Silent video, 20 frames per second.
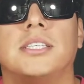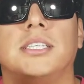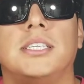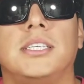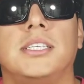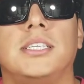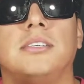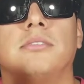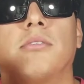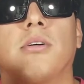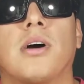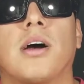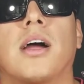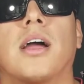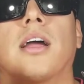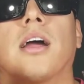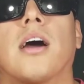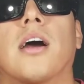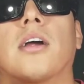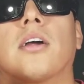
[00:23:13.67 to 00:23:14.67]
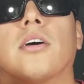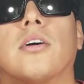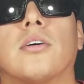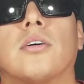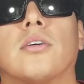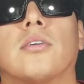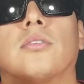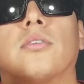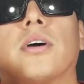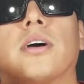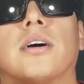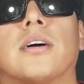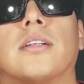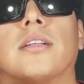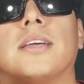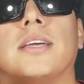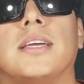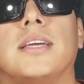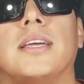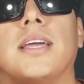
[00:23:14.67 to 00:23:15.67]

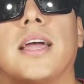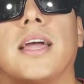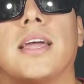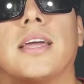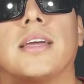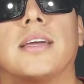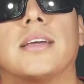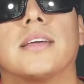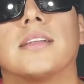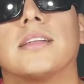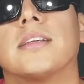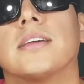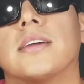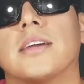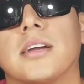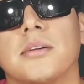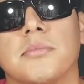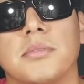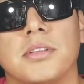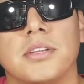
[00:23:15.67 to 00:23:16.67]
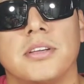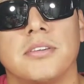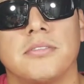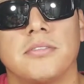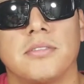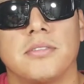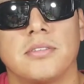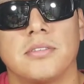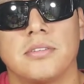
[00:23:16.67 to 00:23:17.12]
Tyrolean, I believe,